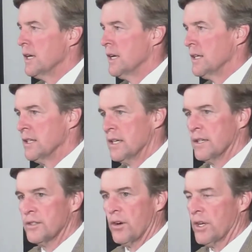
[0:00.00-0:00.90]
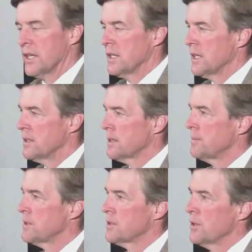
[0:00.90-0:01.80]
and uh, start getting these.
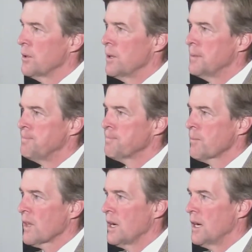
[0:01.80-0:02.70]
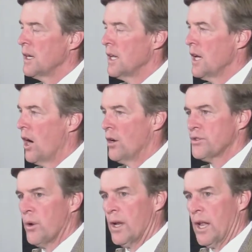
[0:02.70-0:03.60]
So, uh, uh,
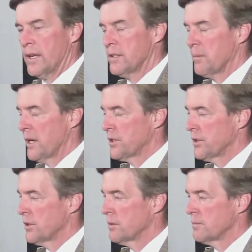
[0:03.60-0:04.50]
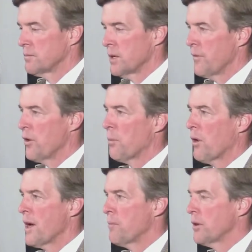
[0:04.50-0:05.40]
also, I'd like to make sure if you're a
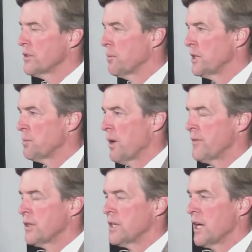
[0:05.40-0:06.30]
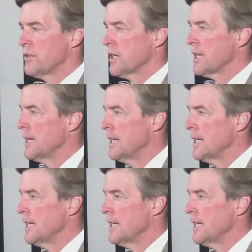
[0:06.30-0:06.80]
praying person, please pay for Tedric.